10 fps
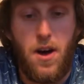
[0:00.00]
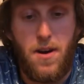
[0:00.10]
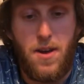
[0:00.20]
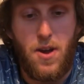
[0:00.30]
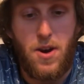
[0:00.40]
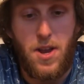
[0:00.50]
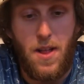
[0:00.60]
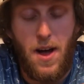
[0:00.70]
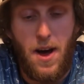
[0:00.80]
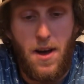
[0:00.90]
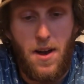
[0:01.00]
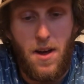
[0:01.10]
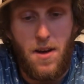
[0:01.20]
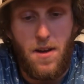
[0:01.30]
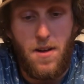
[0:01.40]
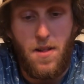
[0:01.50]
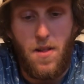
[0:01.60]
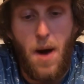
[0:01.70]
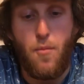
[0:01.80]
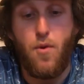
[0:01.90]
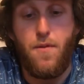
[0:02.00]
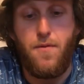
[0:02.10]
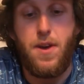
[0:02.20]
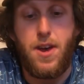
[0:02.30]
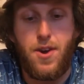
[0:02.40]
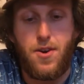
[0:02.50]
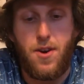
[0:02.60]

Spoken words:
It hooks a lot more fish